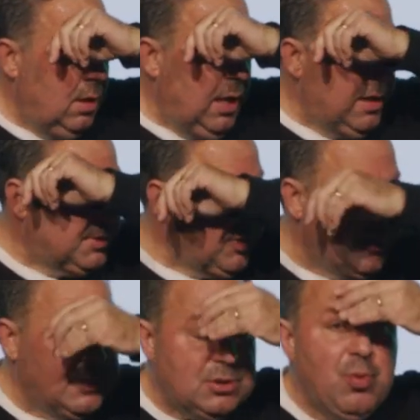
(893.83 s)
And I'm starting
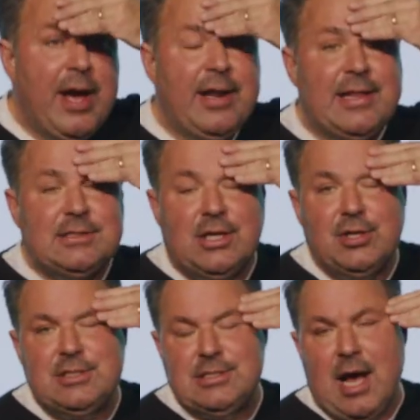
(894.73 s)
to sweat, and that's a
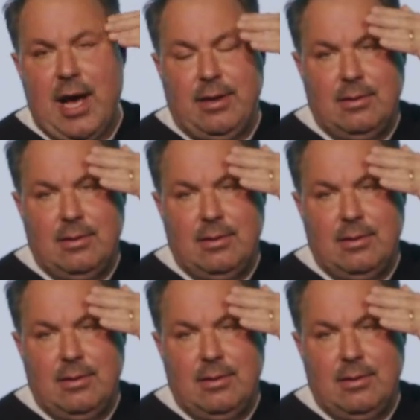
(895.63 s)
good sign.